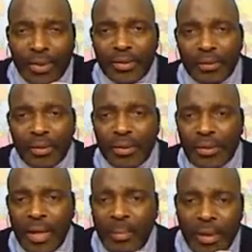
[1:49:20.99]
So by the
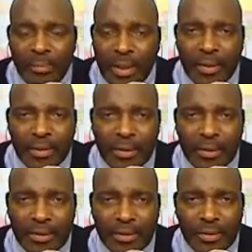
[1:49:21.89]
time I had paid
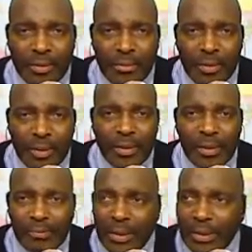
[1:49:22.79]
attention to it, paid
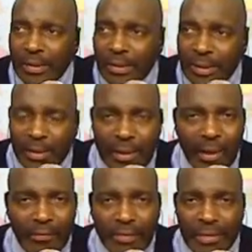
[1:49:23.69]
any
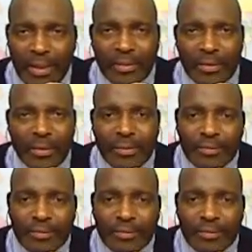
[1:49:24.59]
conversation,